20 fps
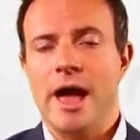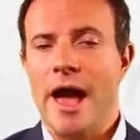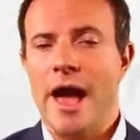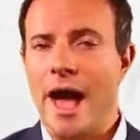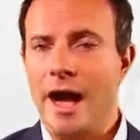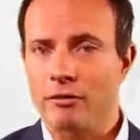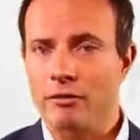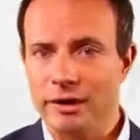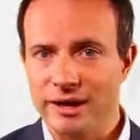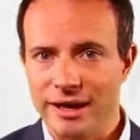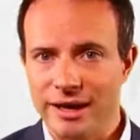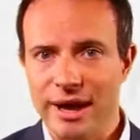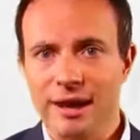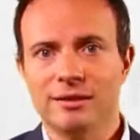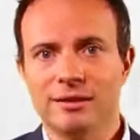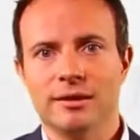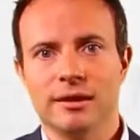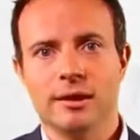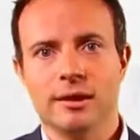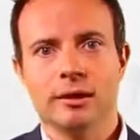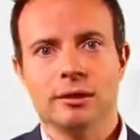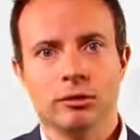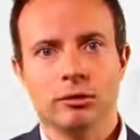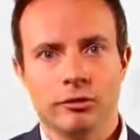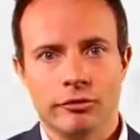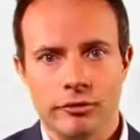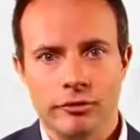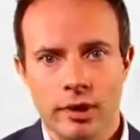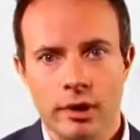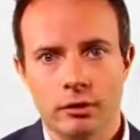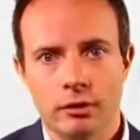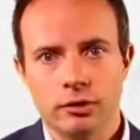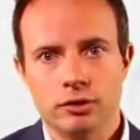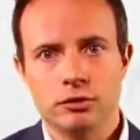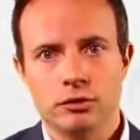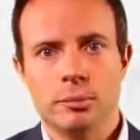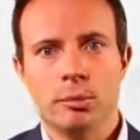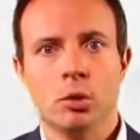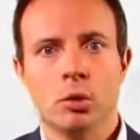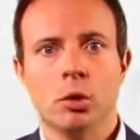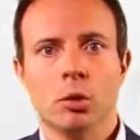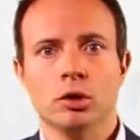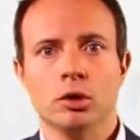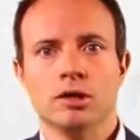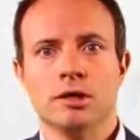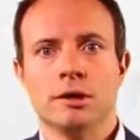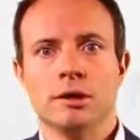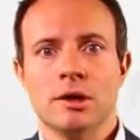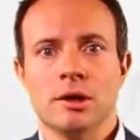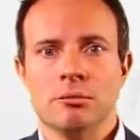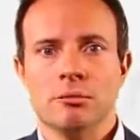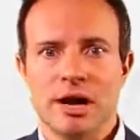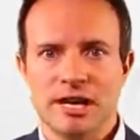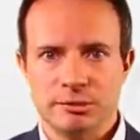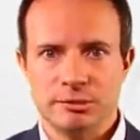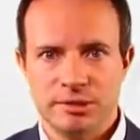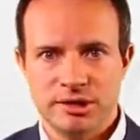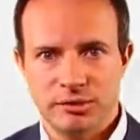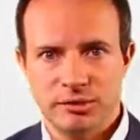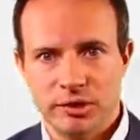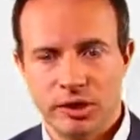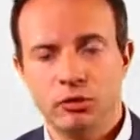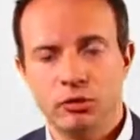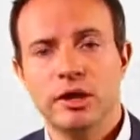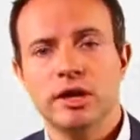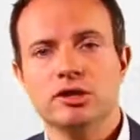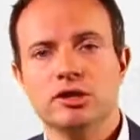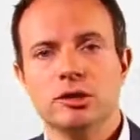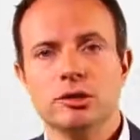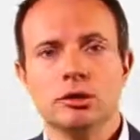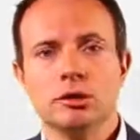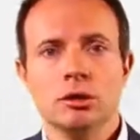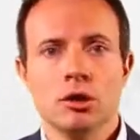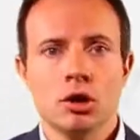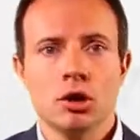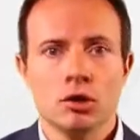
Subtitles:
aggregating the various reports by specific region,